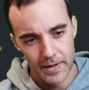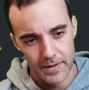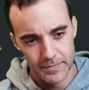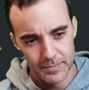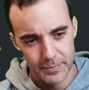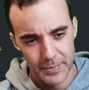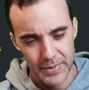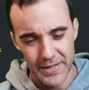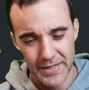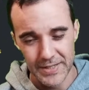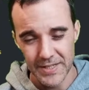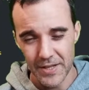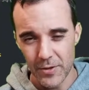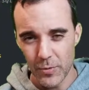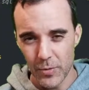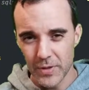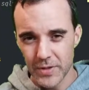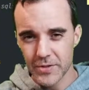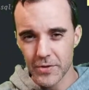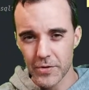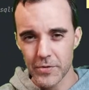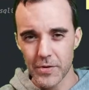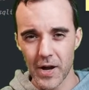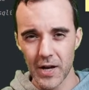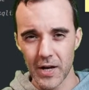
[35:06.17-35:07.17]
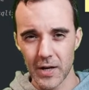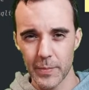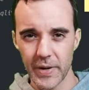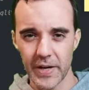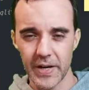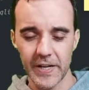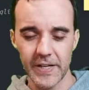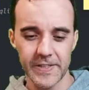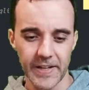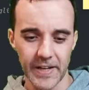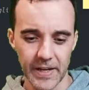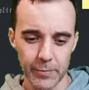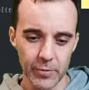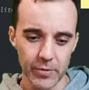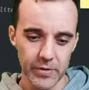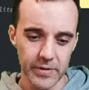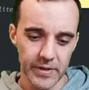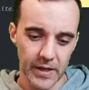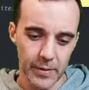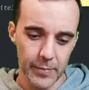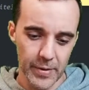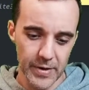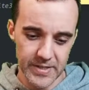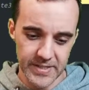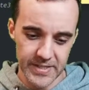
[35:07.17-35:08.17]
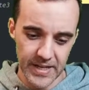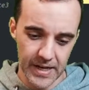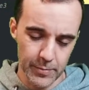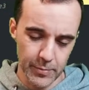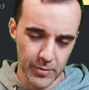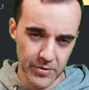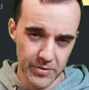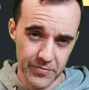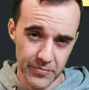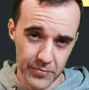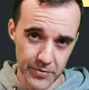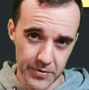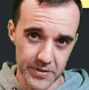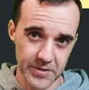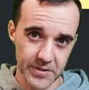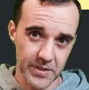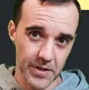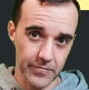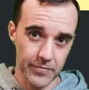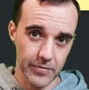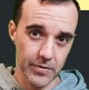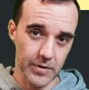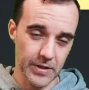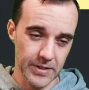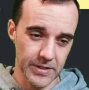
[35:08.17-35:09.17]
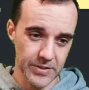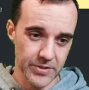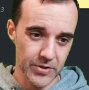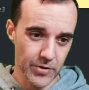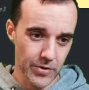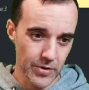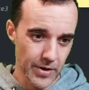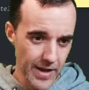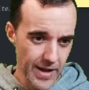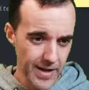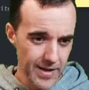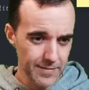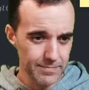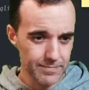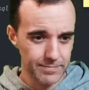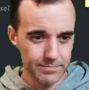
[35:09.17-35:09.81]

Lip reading: Because otherwise there's not going to be any database tables for this stuff to insert at.